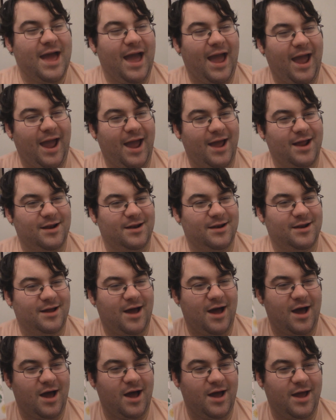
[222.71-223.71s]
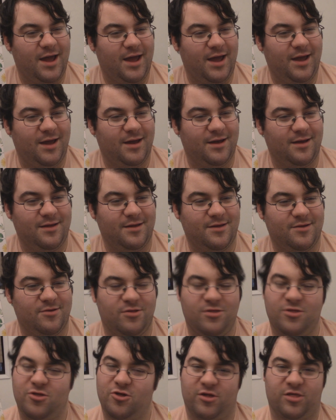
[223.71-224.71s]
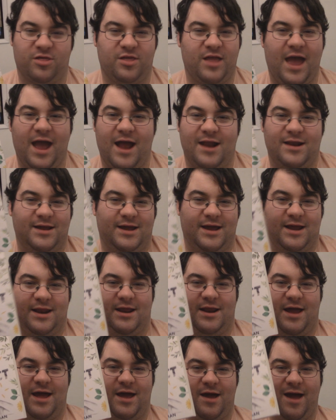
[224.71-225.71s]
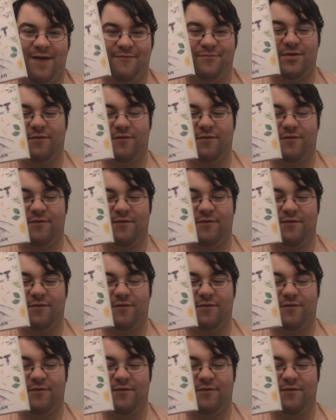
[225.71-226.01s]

and I just had to get it. I've